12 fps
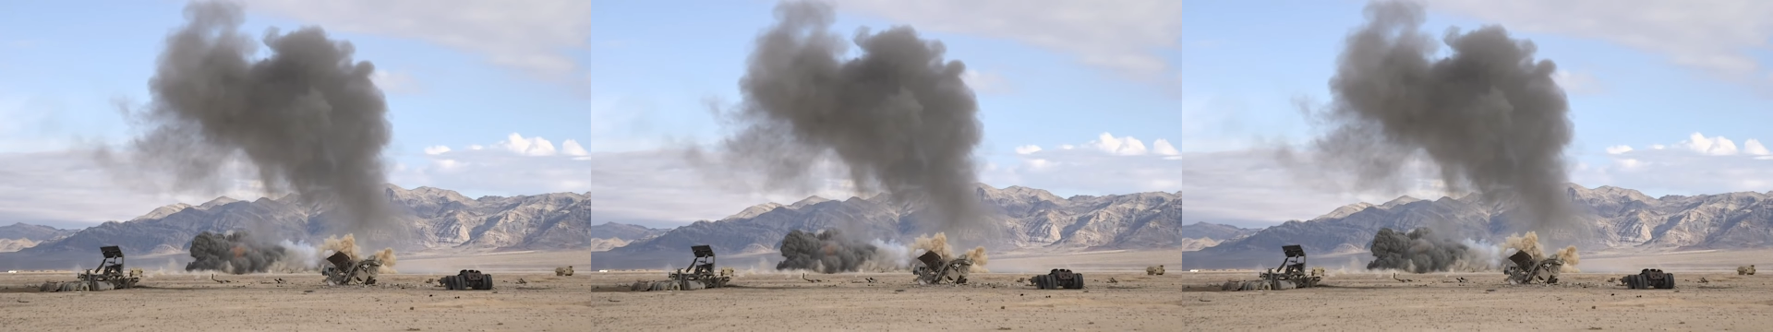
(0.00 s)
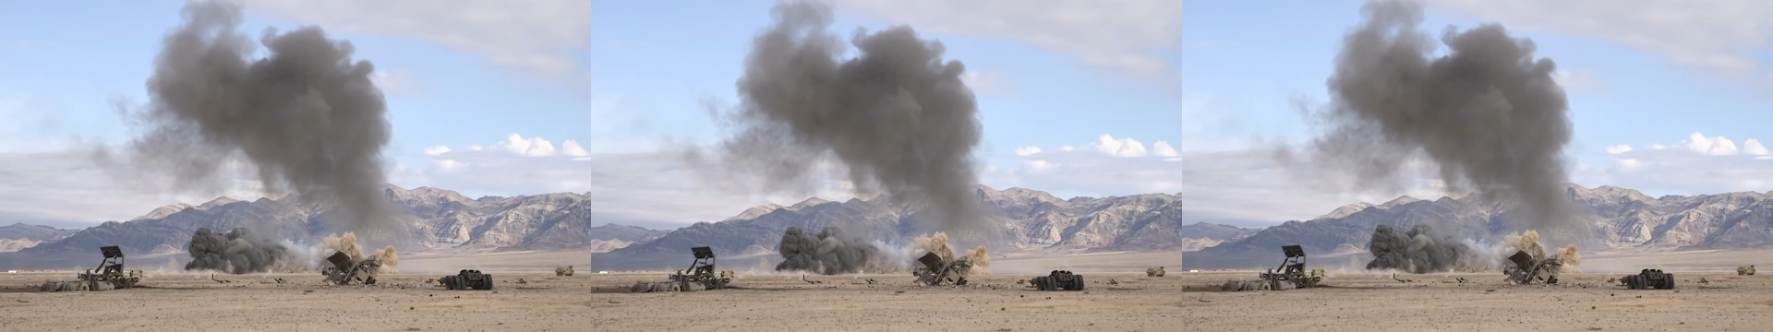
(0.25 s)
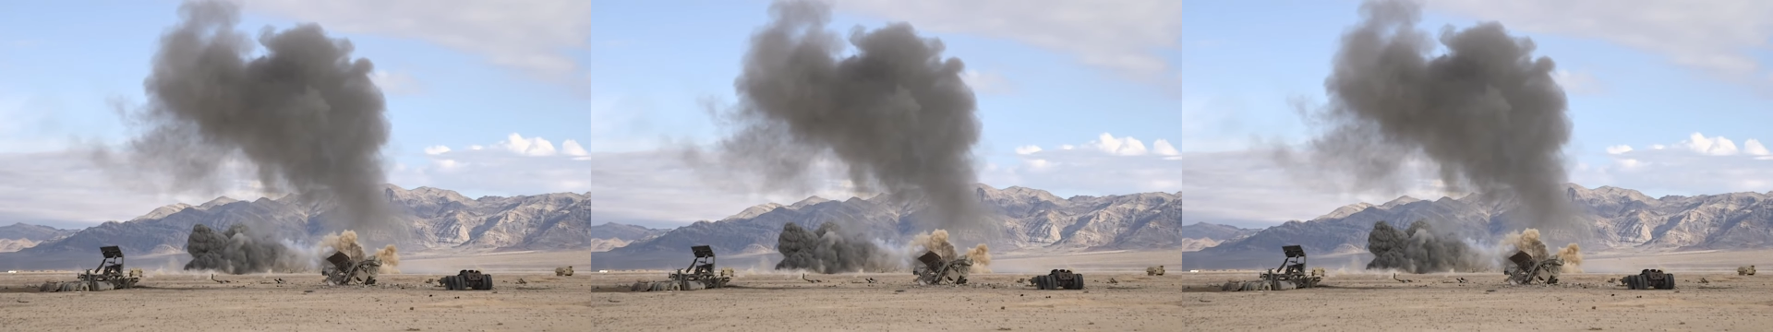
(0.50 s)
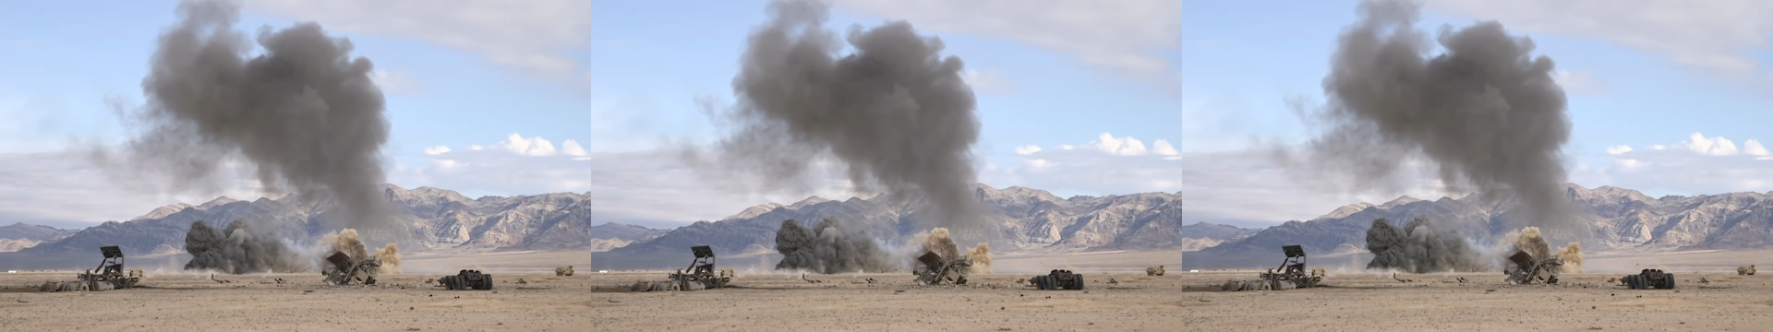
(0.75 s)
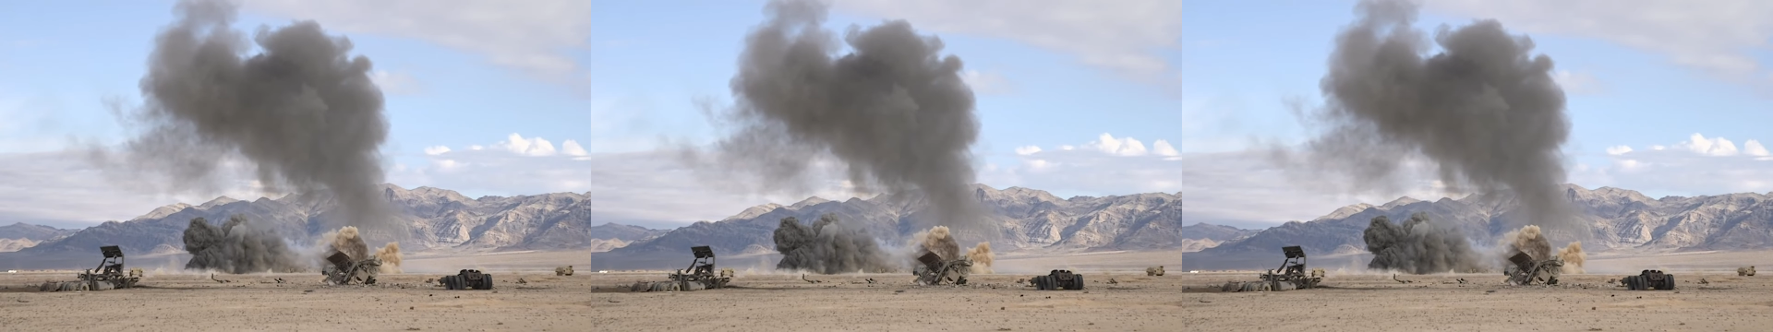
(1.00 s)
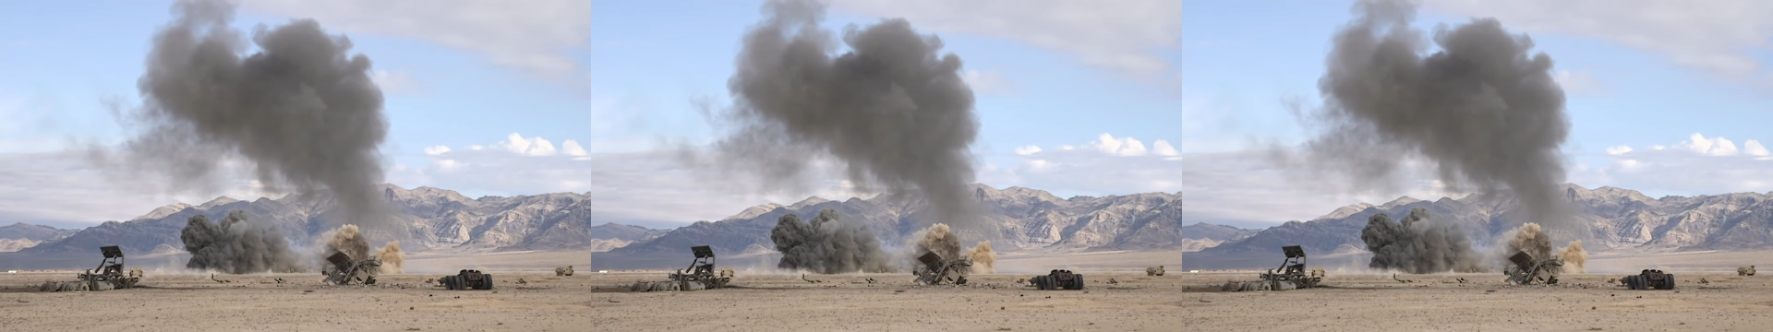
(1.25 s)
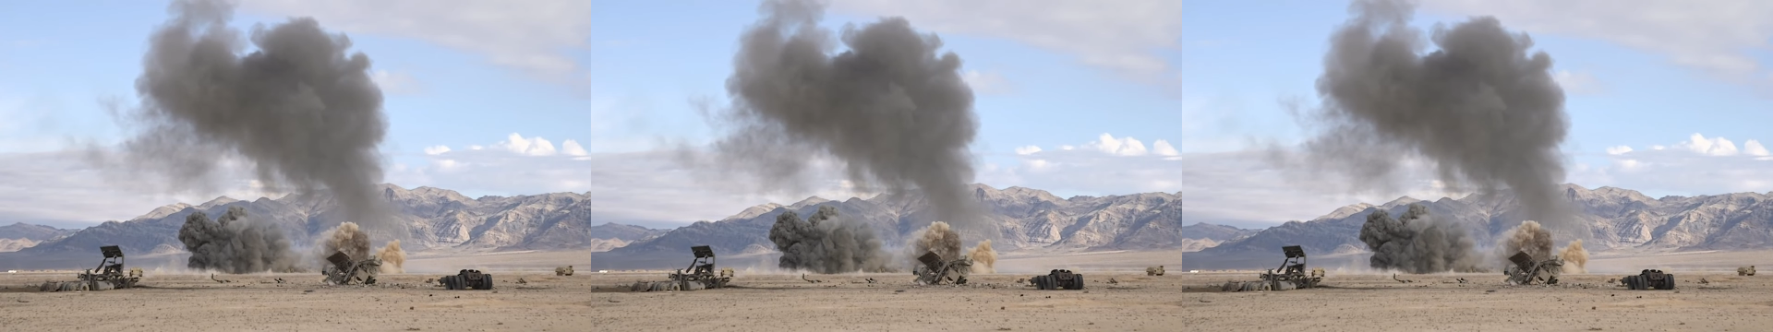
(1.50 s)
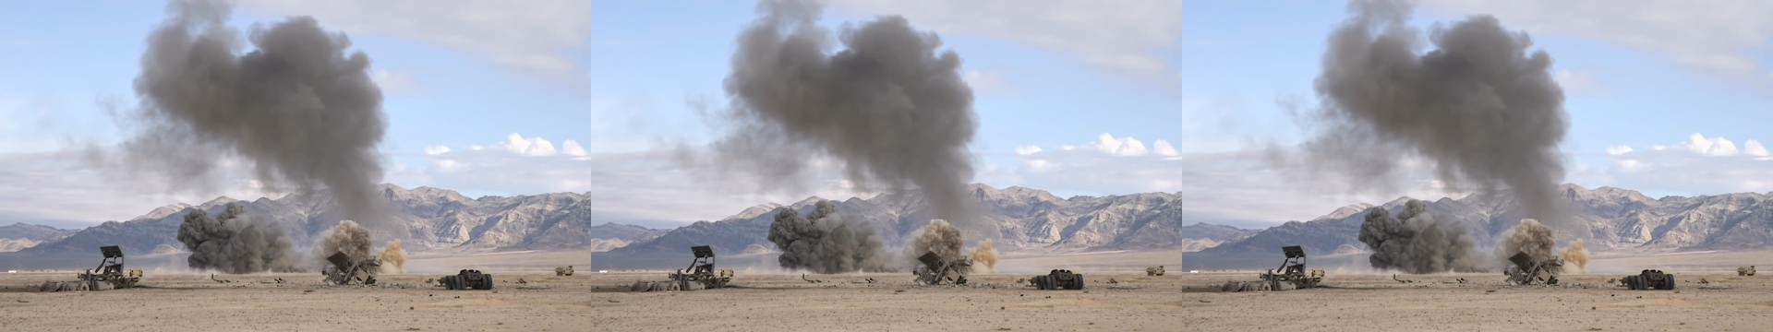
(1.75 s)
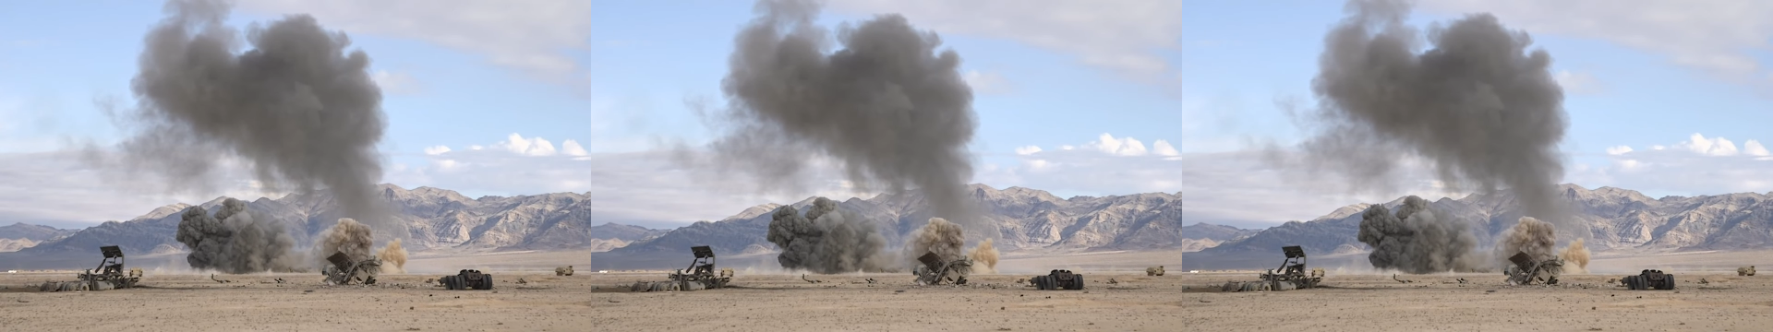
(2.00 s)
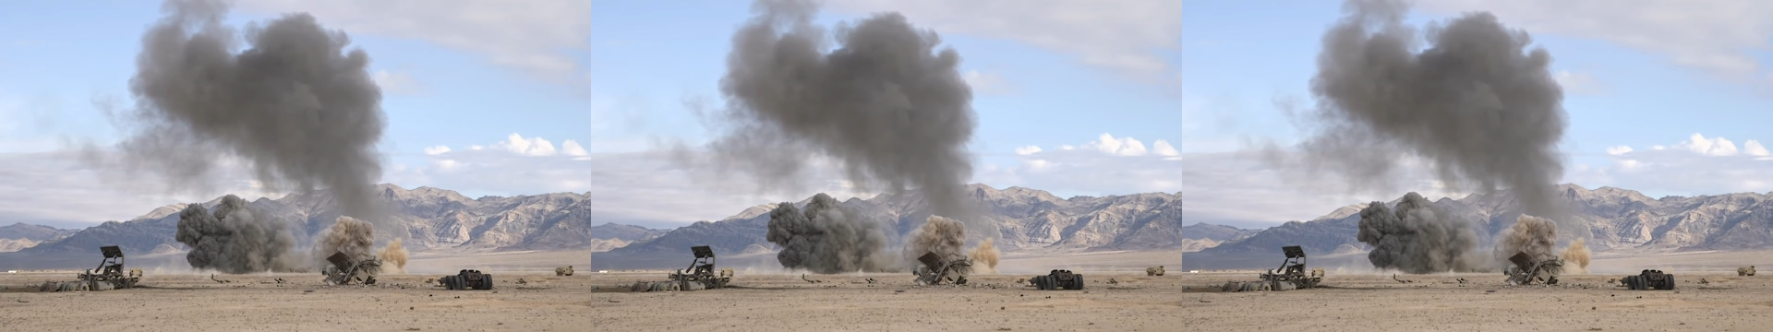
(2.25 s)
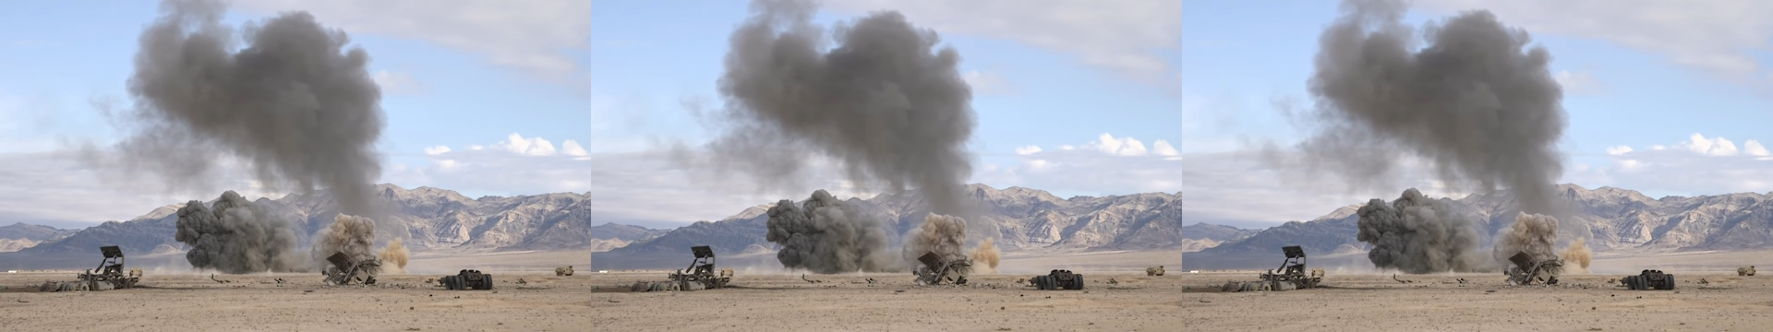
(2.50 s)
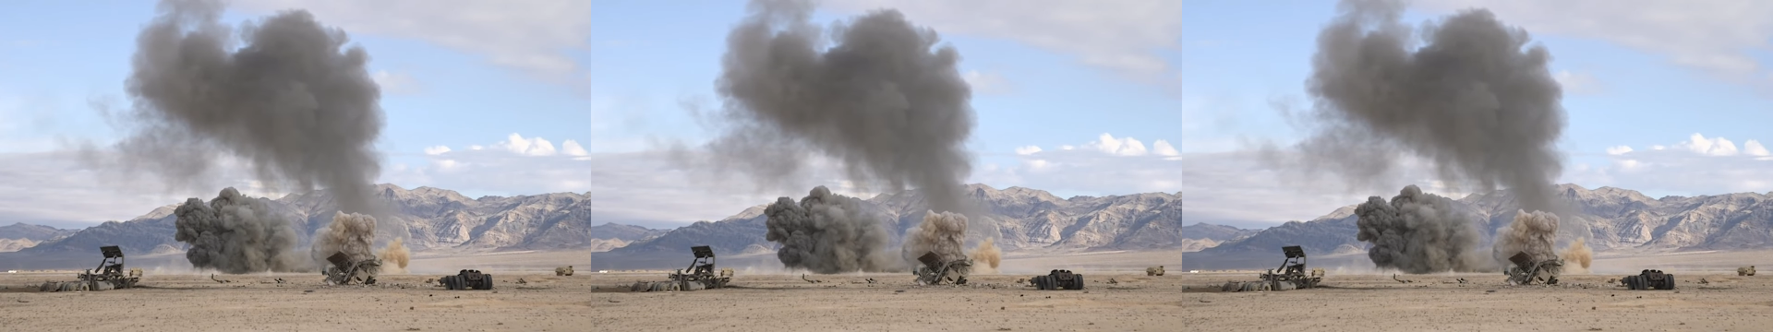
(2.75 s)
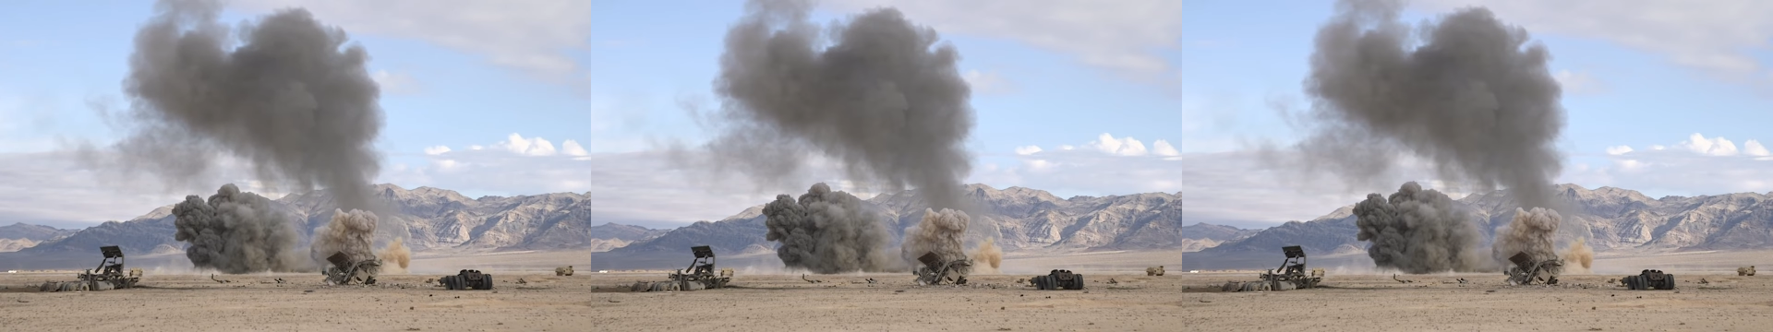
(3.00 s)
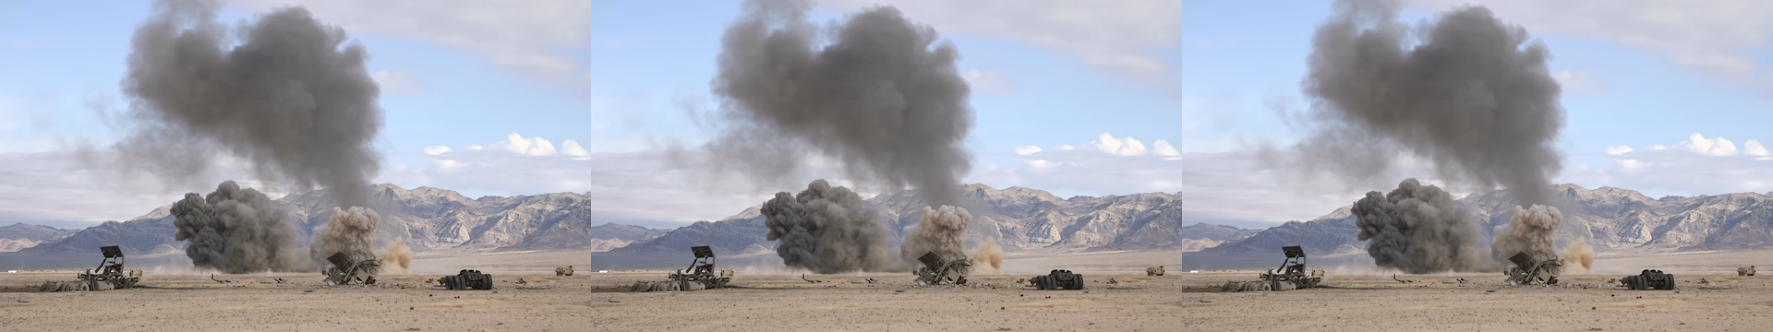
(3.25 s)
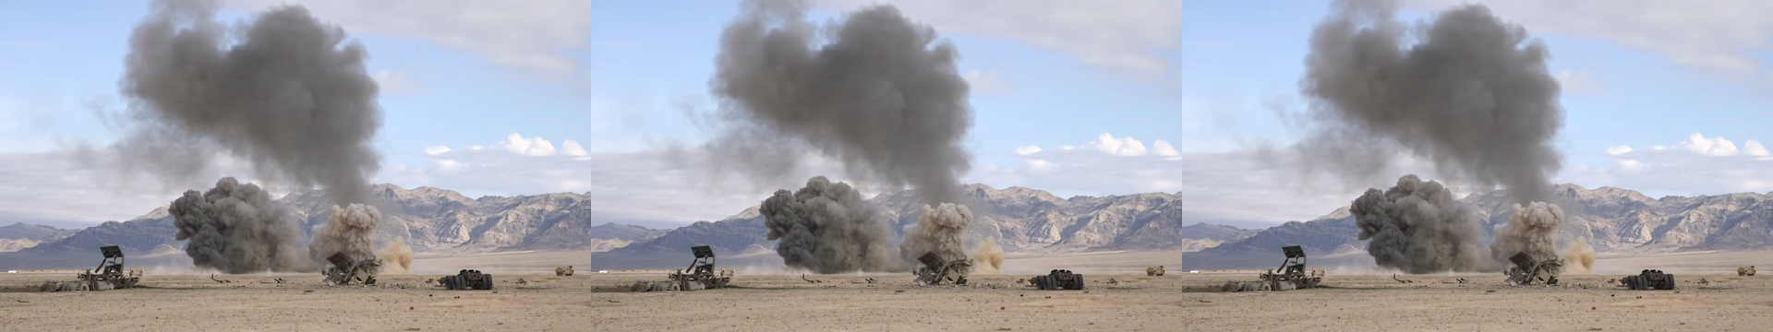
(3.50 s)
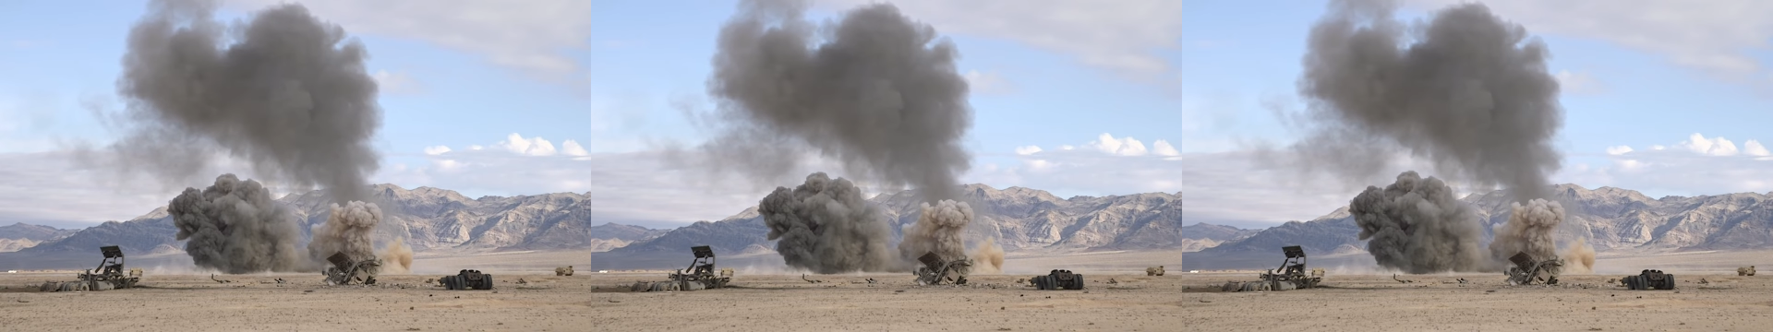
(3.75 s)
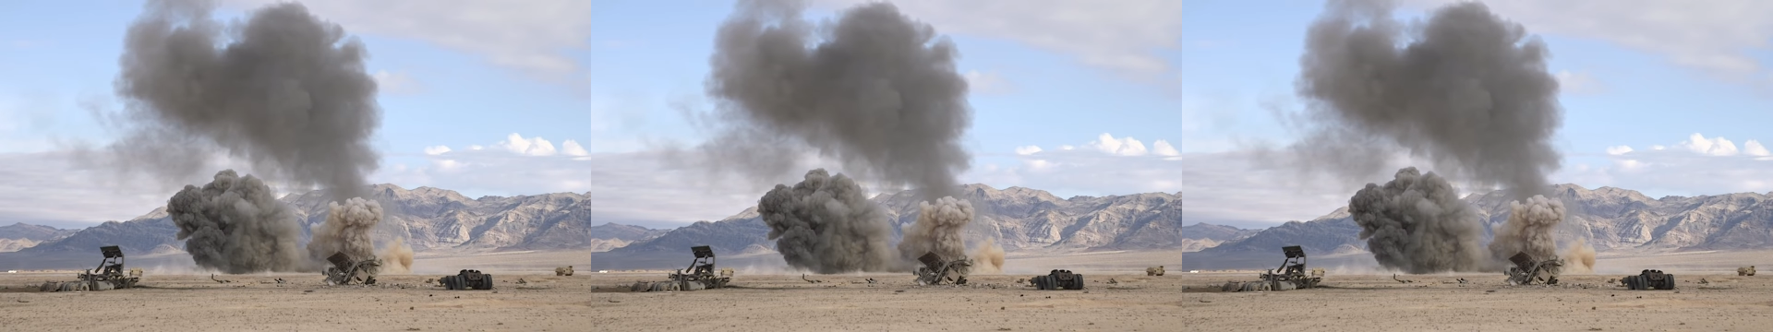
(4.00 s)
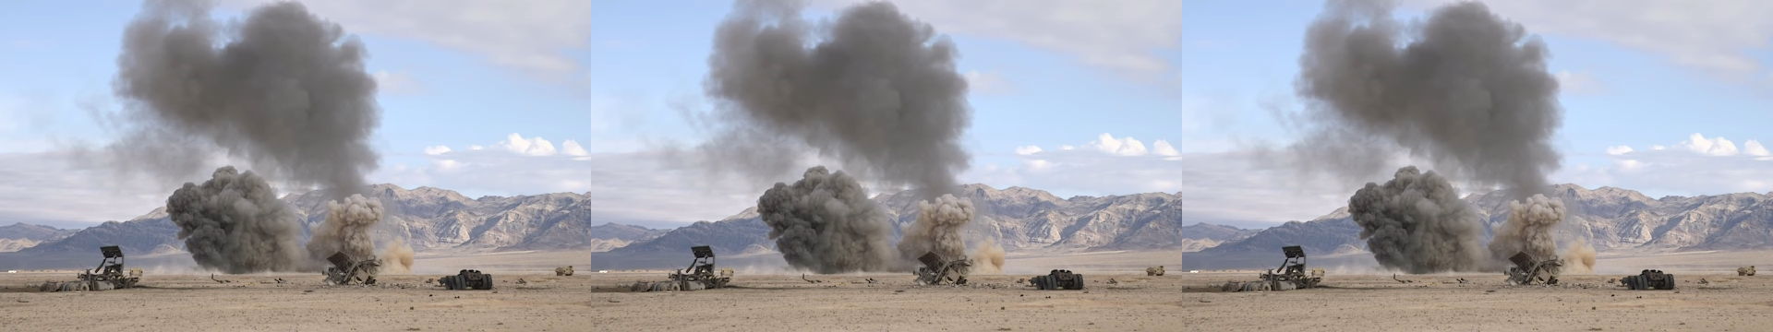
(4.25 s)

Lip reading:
[unreadable: no face in view]